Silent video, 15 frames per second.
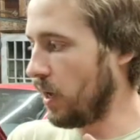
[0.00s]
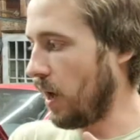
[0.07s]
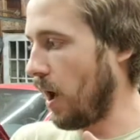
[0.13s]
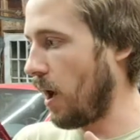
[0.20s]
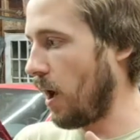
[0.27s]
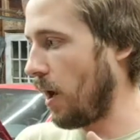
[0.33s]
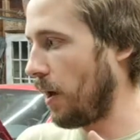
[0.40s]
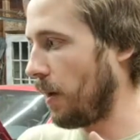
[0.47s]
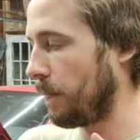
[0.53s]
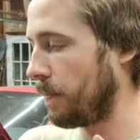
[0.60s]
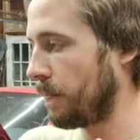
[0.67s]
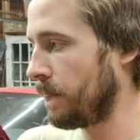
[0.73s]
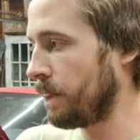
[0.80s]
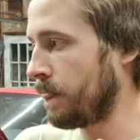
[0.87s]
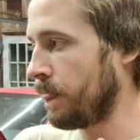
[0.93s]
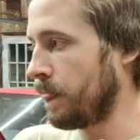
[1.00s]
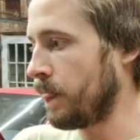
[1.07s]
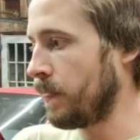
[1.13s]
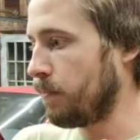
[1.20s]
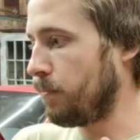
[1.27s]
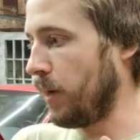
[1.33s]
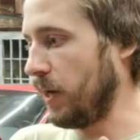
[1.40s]
But
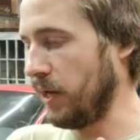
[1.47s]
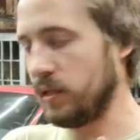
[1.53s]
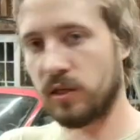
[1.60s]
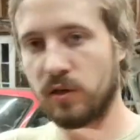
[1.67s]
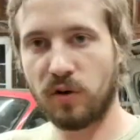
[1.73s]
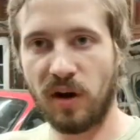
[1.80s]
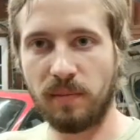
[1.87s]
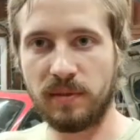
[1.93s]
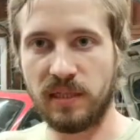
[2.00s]
Instagram